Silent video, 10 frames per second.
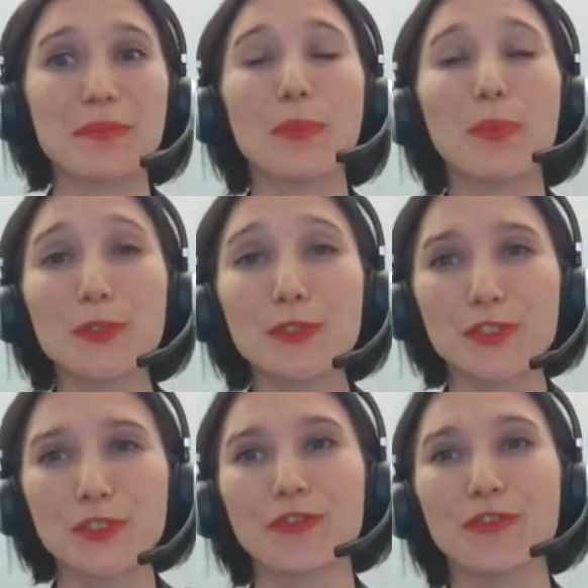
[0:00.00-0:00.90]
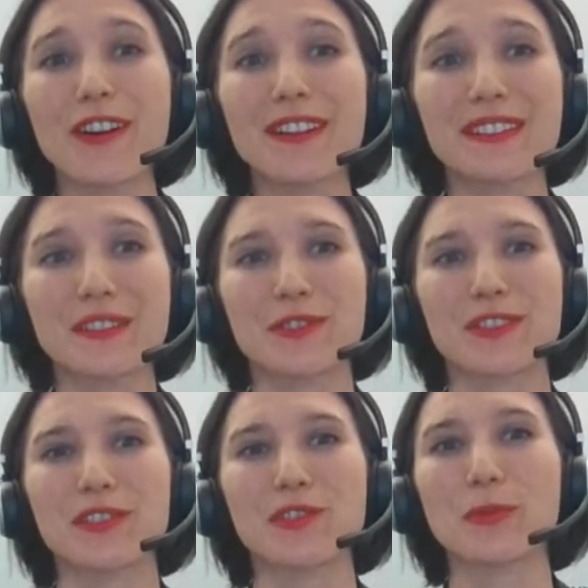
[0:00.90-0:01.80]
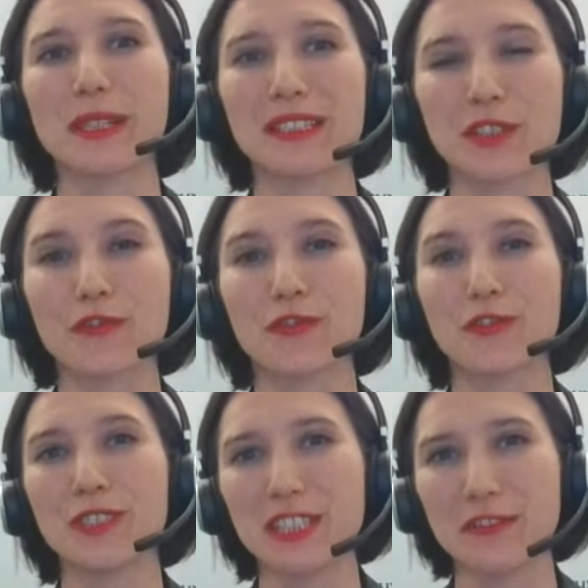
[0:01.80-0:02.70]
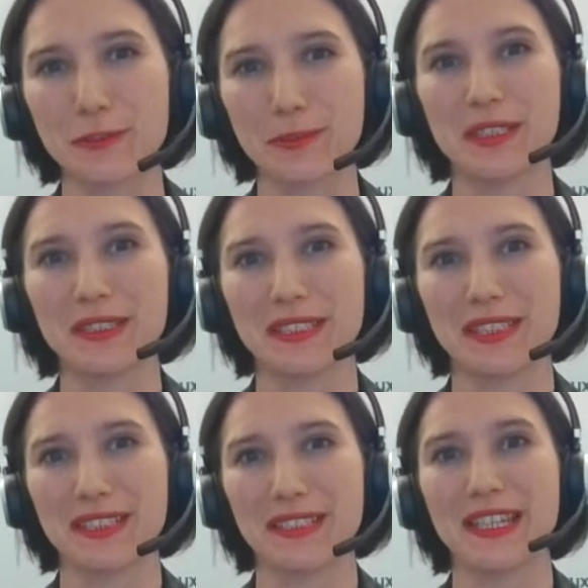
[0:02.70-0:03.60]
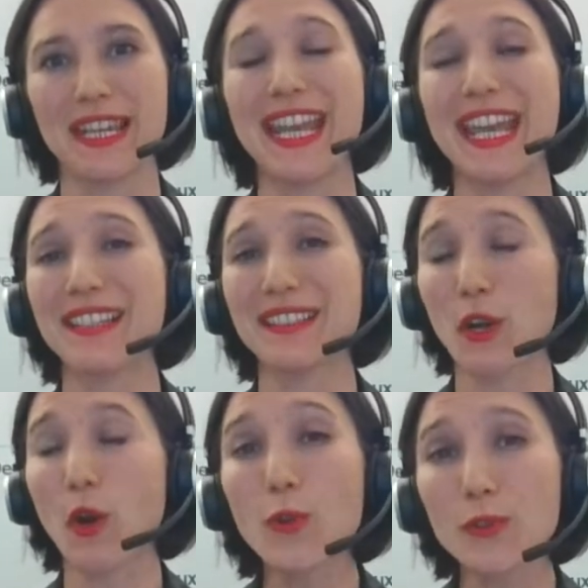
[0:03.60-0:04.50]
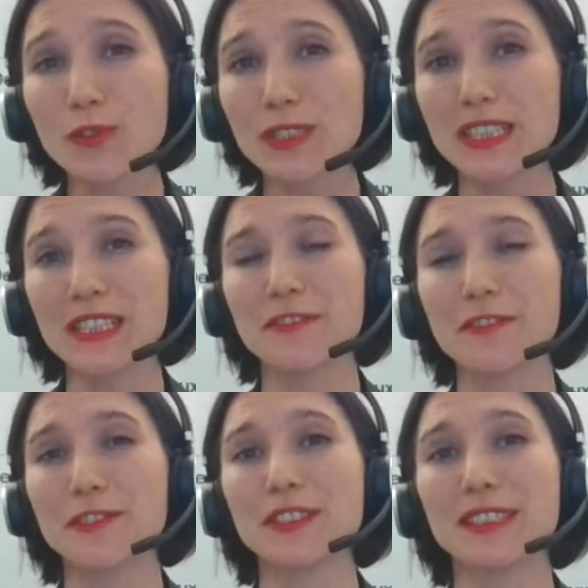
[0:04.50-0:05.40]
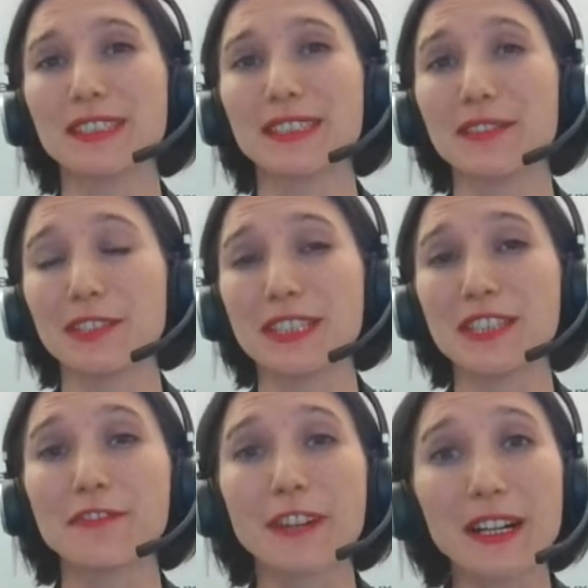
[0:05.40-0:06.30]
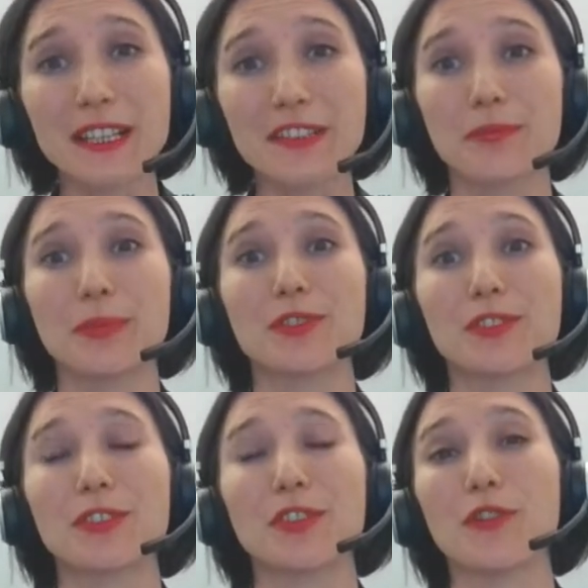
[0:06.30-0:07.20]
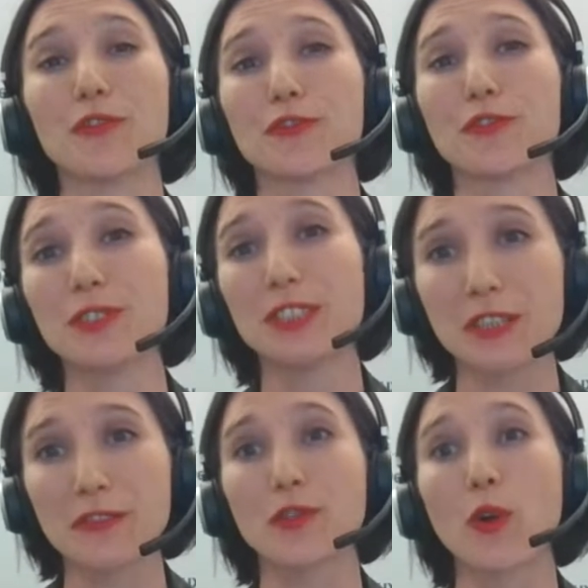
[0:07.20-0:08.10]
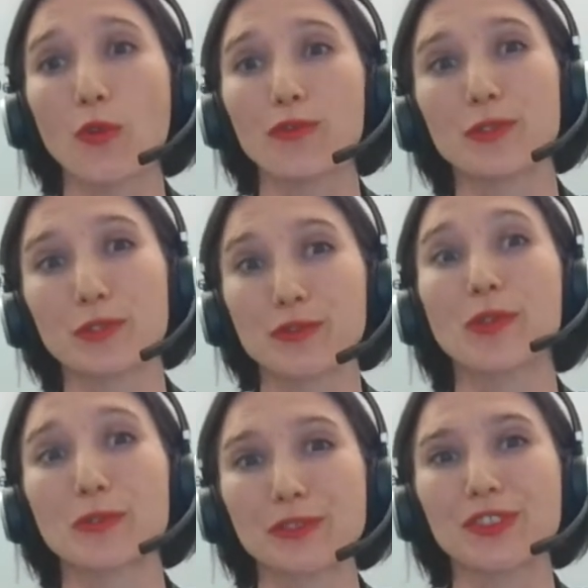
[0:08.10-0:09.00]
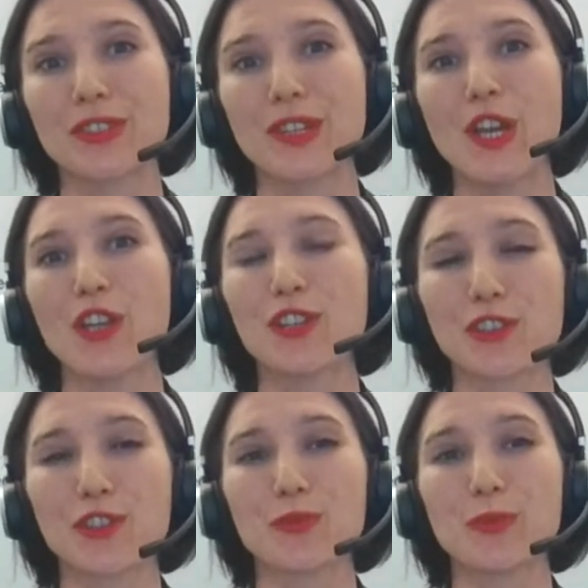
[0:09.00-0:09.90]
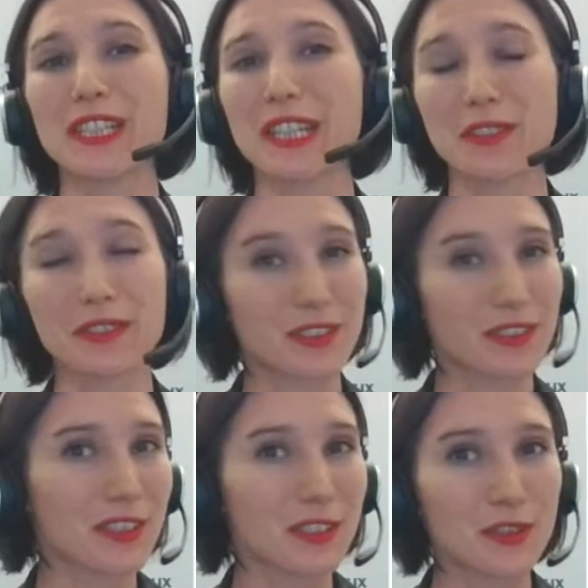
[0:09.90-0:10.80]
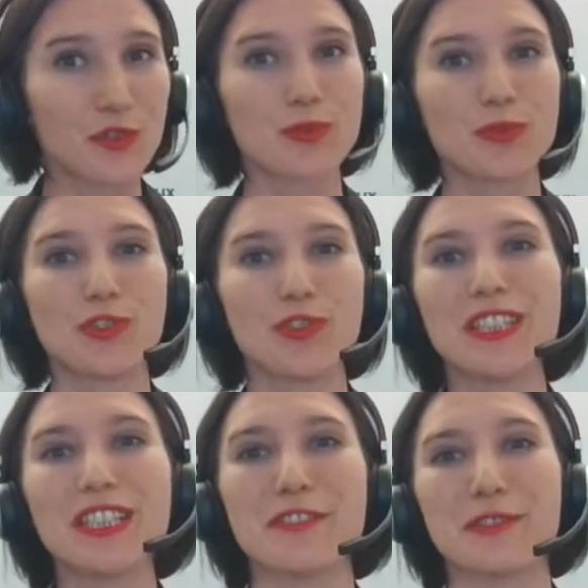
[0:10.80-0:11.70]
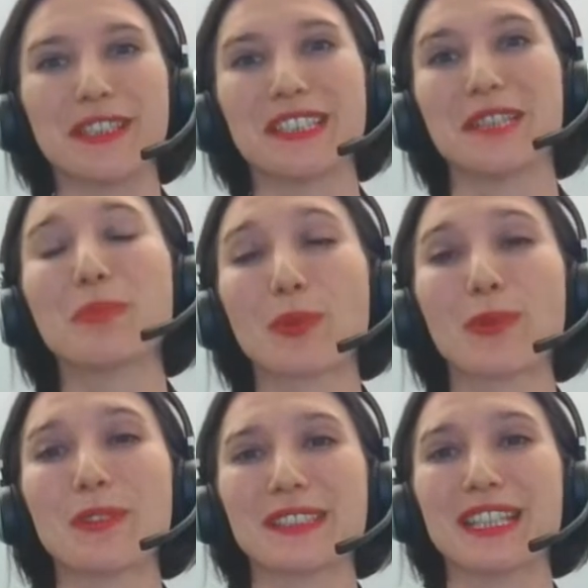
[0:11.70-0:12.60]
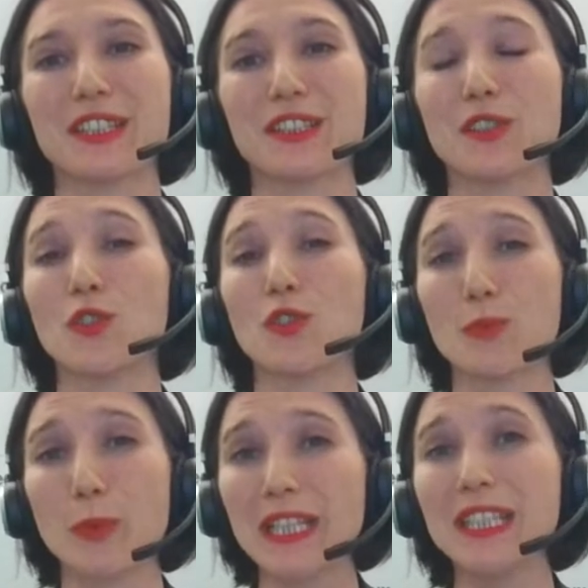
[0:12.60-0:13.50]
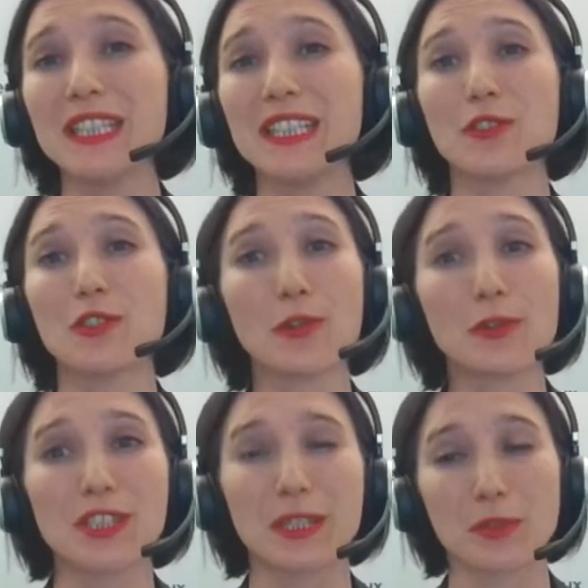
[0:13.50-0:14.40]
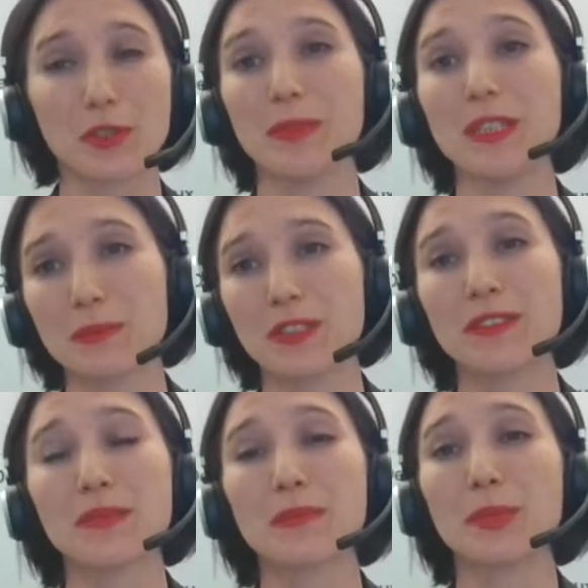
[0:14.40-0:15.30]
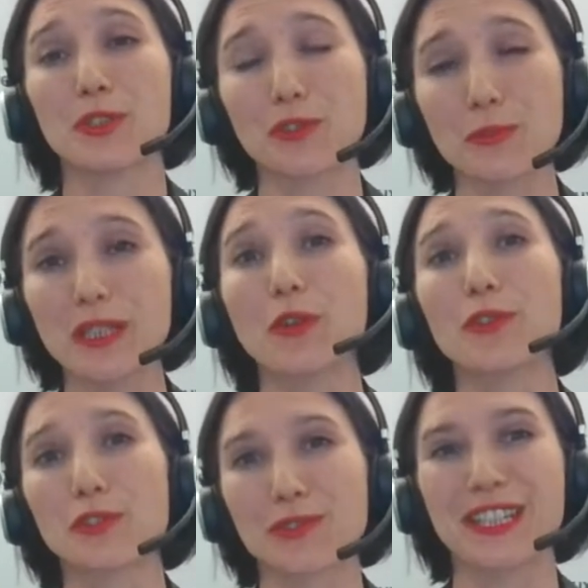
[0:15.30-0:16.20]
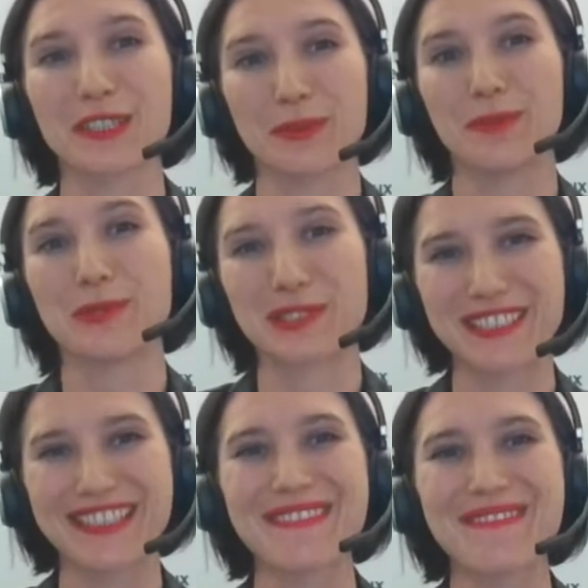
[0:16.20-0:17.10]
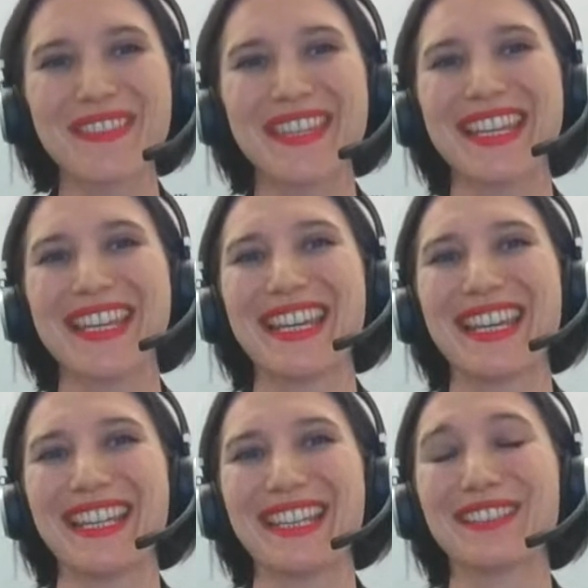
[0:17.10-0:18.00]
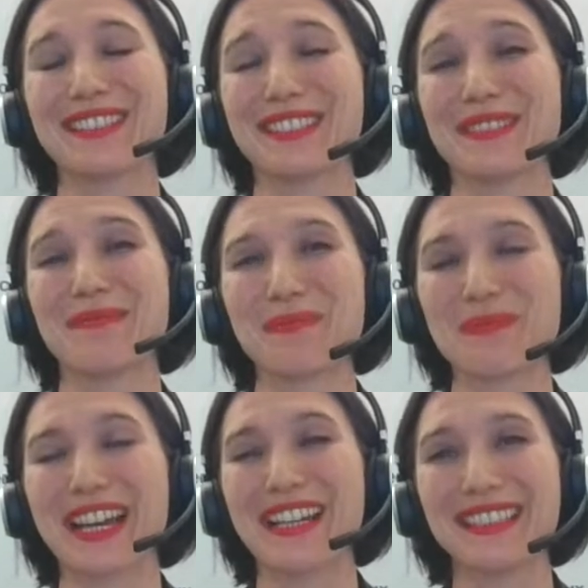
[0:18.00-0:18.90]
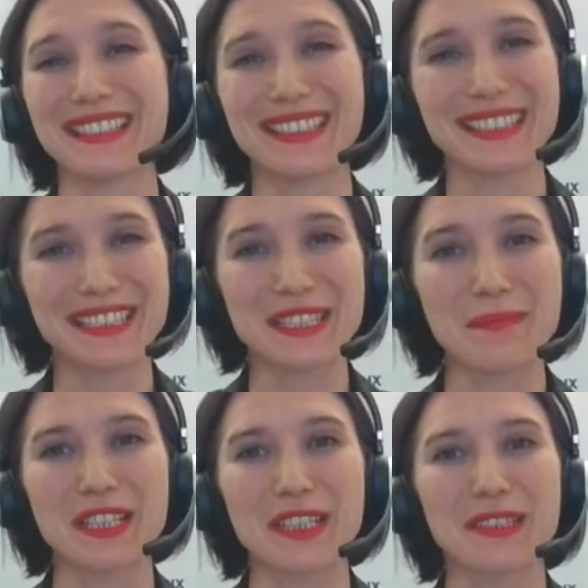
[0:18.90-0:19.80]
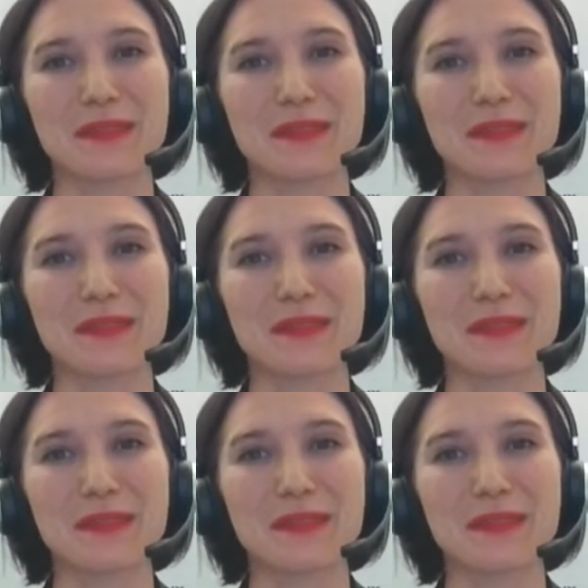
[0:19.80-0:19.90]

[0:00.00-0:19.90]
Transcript: faster than the rest of Unilever business. And they also delivered 75% of Unilever overall growth. So we can understand through Unilever example that you really need a long-term commitment, but you will also get reward. And I think that